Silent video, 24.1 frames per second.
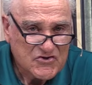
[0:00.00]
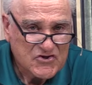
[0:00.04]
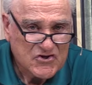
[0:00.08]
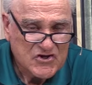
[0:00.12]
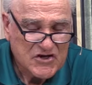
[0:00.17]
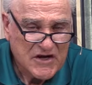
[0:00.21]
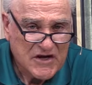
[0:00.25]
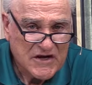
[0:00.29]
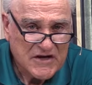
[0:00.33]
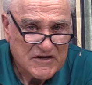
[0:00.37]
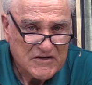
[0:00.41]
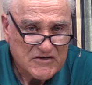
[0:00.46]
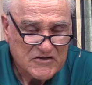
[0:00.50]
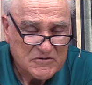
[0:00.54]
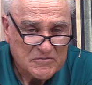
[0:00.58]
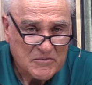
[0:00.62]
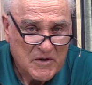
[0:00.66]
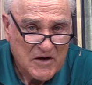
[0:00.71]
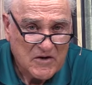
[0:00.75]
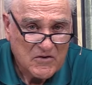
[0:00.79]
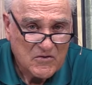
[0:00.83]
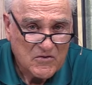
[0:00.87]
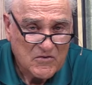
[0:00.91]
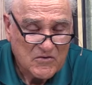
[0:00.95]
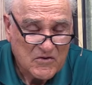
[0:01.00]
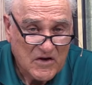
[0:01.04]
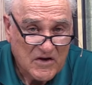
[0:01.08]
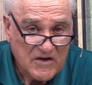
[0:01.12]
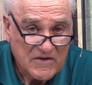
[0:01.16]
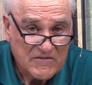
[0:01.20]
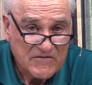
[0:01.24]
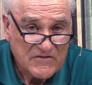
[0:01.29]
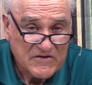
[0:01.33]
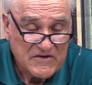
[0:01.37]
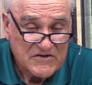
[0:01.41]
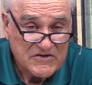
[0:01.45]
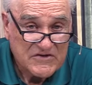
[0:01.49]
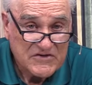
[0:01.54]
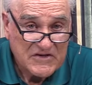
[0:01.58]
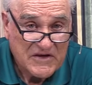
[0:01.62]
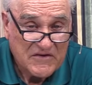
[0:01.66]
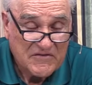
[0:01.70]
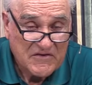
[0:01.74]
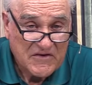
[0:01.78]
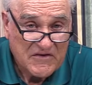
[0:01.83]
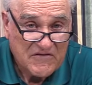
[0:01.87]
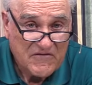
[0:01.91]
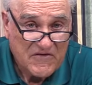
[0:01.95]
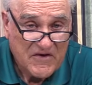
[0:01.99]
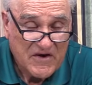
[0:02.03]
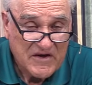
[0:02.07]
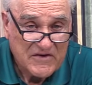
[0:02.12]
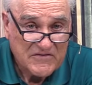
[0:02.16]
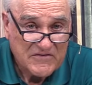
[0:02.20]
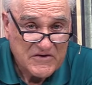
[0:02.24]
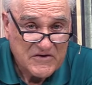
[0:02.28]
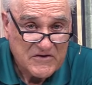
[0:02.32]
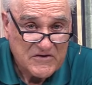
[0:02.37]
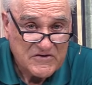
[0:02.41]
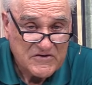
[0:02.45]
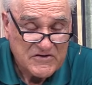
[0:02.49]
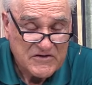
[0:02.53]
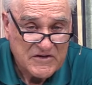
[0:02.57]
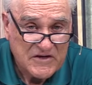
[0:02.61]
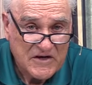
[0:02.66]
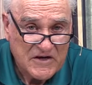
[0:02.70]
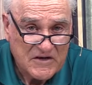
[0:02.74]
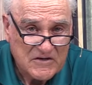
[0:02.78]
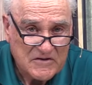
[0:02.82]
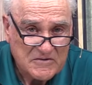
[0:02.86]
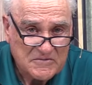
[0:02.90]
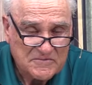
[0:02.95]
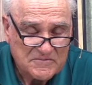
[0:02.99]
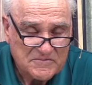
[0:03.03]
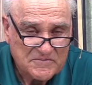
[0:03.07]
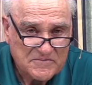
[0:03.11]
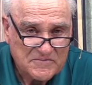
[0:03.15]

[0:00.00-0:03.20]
changed my whole life these 75 years now